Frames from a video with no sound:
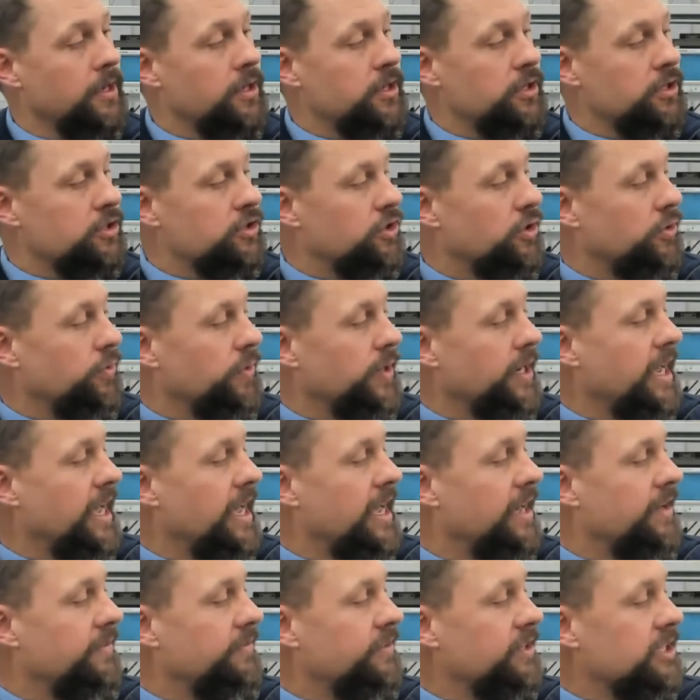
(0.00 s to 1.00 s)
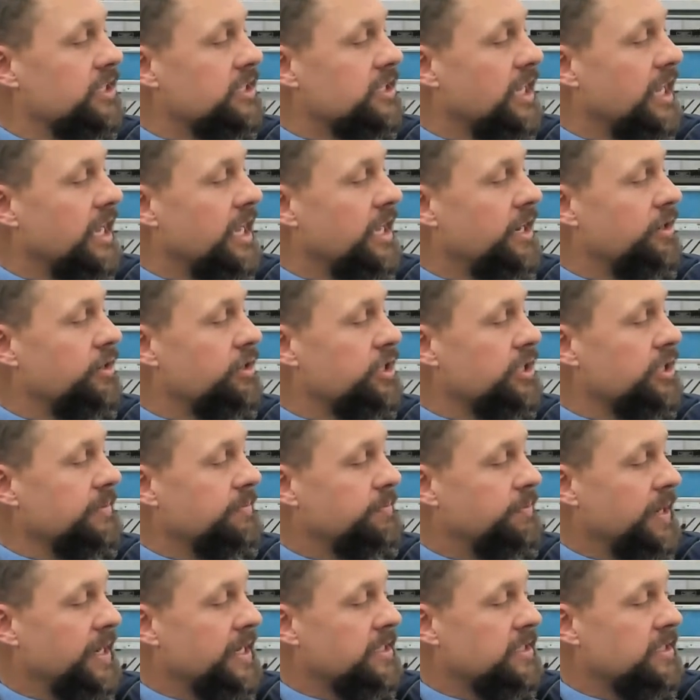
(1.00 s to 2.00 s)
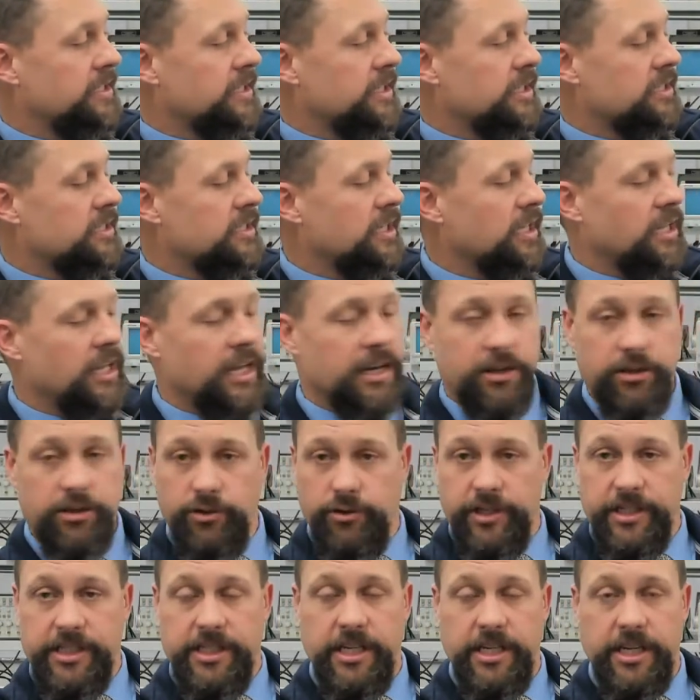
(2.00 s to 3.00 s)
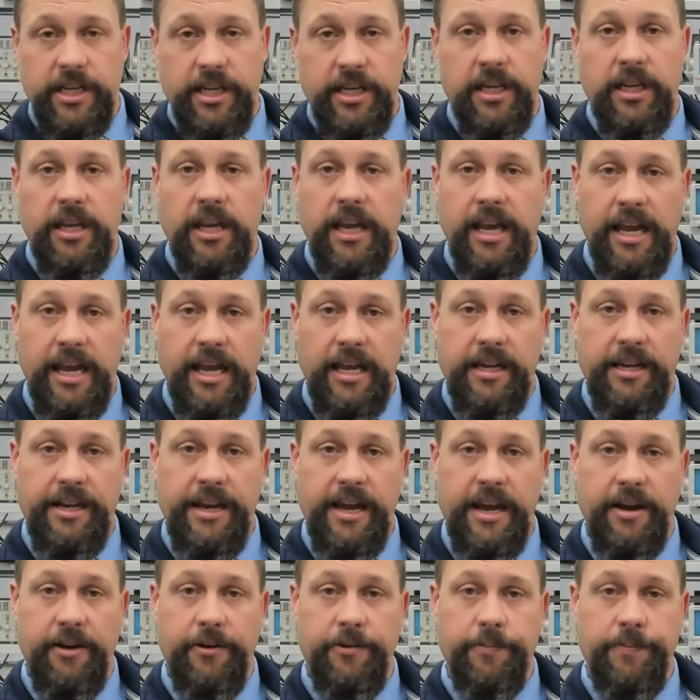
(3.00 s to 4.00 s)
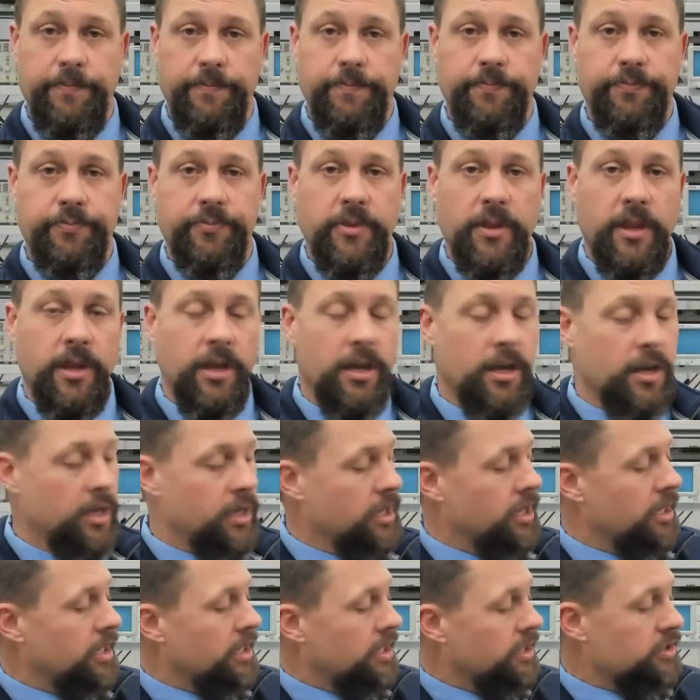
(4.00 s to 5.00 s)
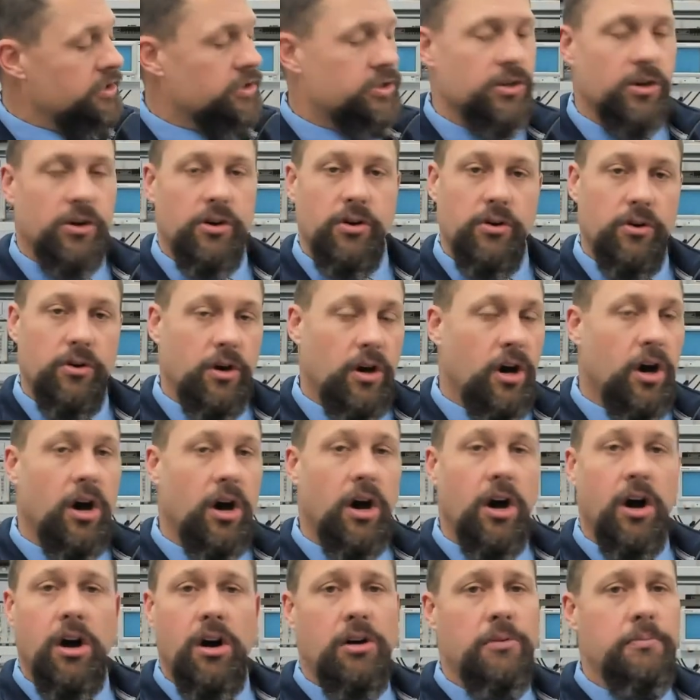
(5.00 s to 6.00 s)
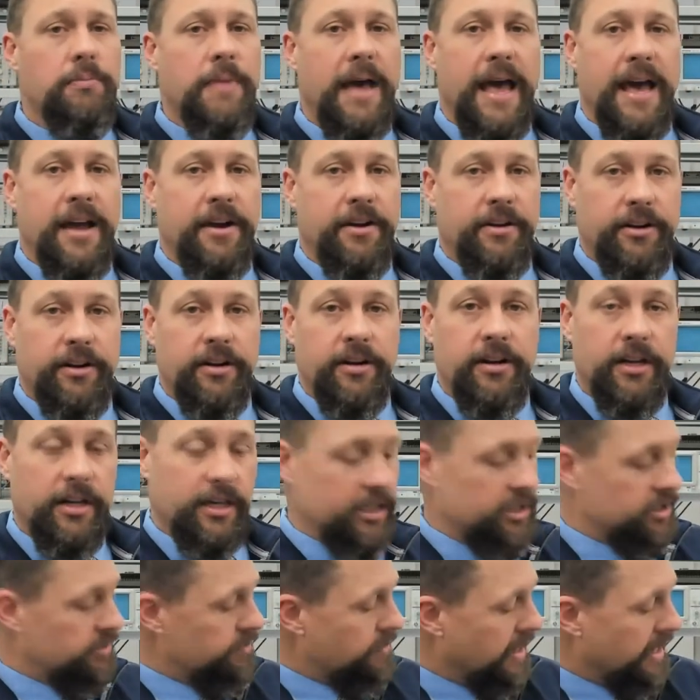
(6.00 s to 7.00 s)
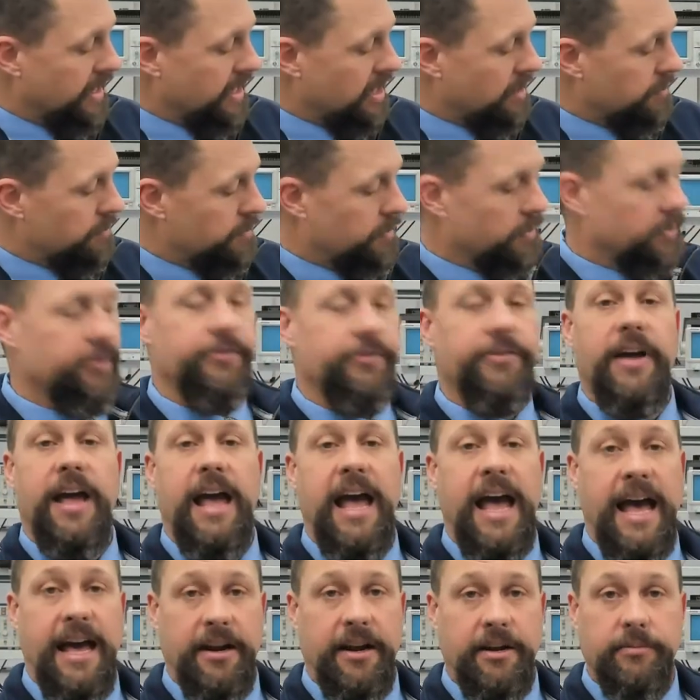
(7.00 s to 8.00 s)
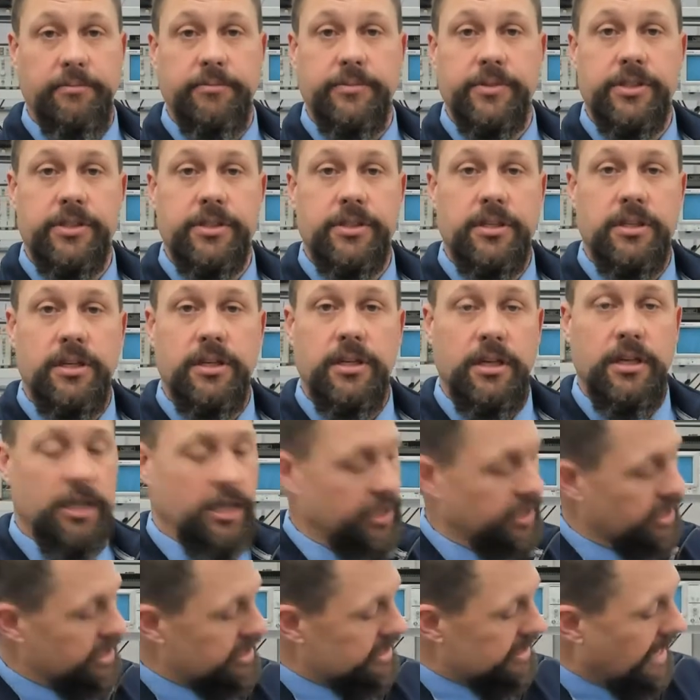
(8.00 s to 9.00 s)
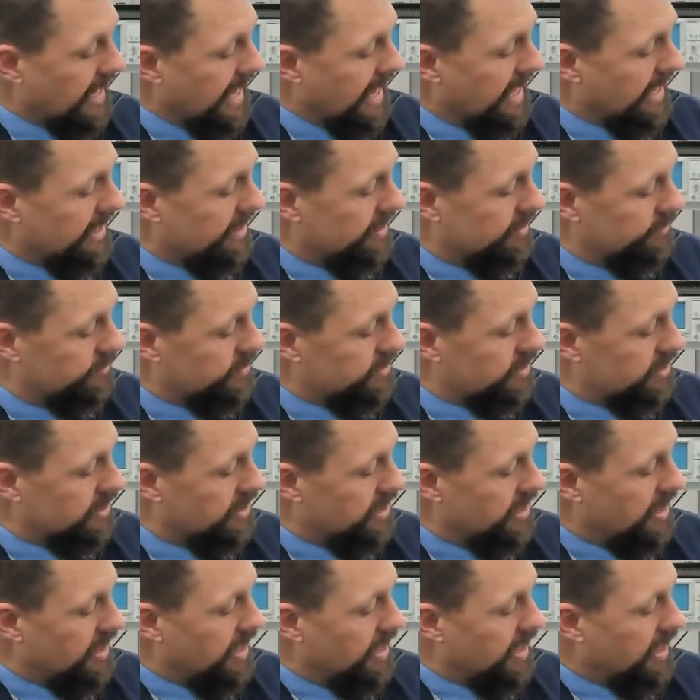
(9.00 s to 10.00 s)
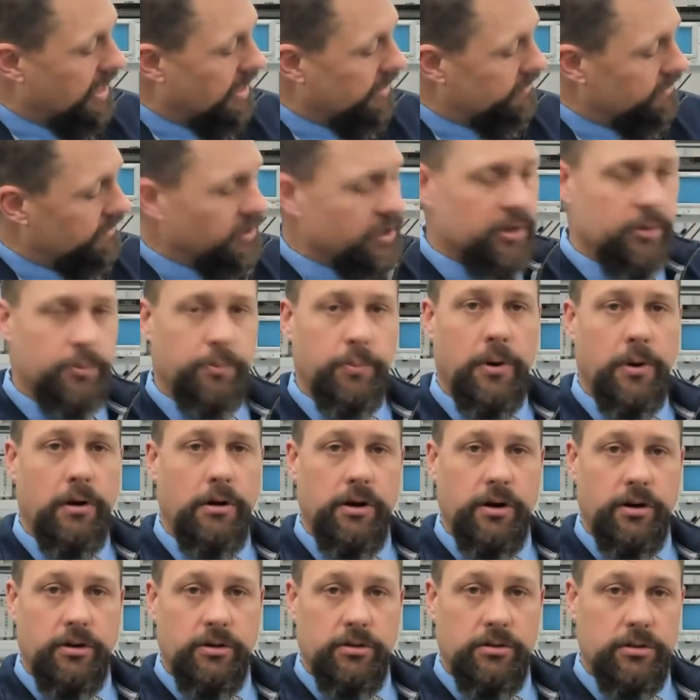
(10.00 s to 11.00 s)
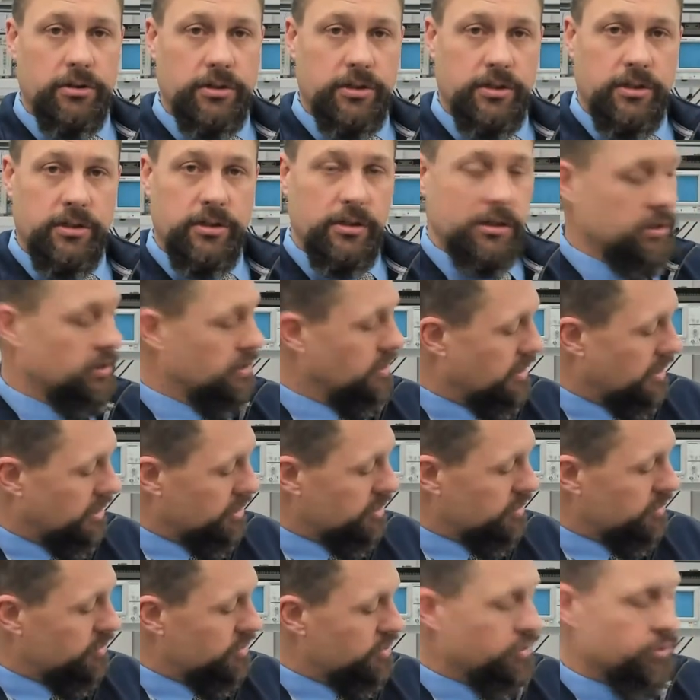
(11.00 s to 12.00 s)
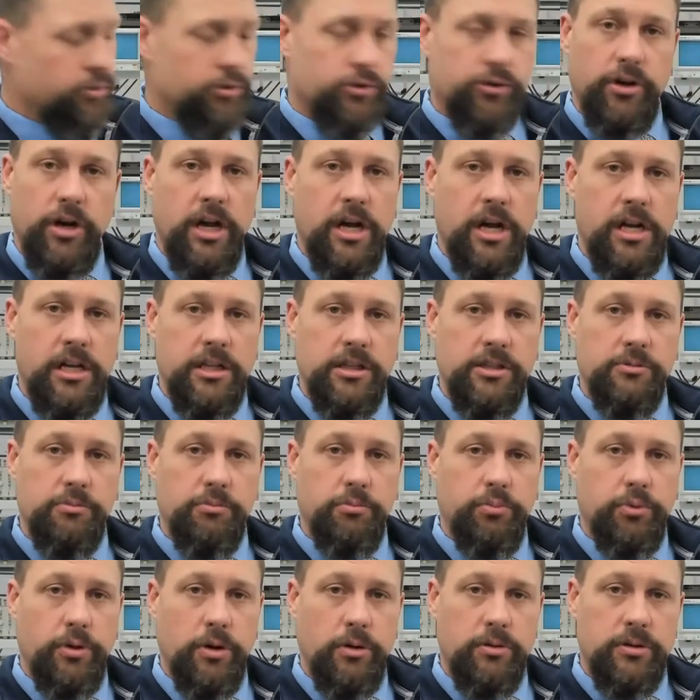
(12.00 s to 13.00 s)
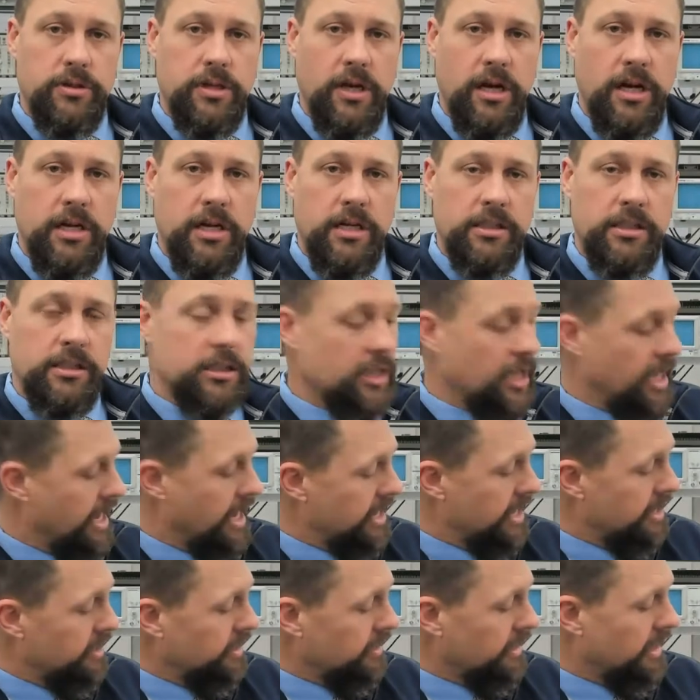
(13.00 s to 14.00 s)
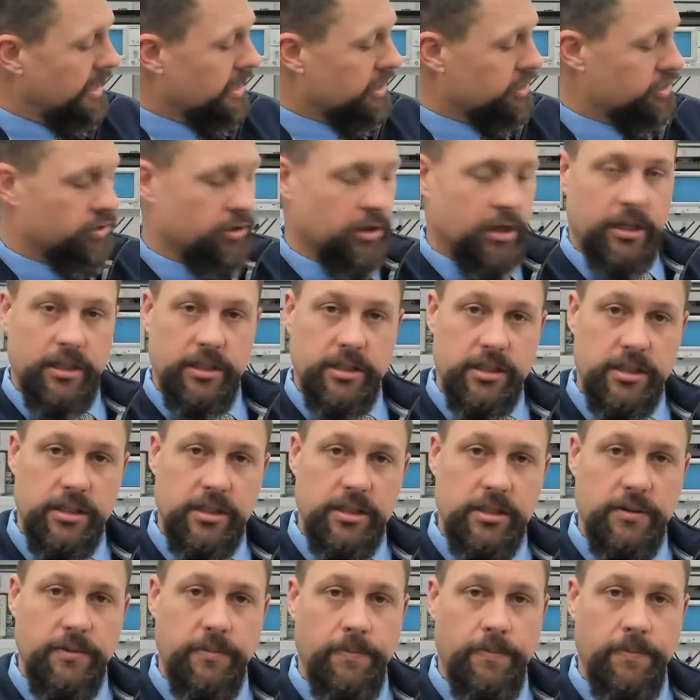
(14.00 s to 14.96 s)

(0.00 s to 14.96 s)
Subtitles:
So we have this Energy Basics Electricity handout. So all matter is made up of atoms. And these atoms have little particles. There's neutrons, protons, and electrons.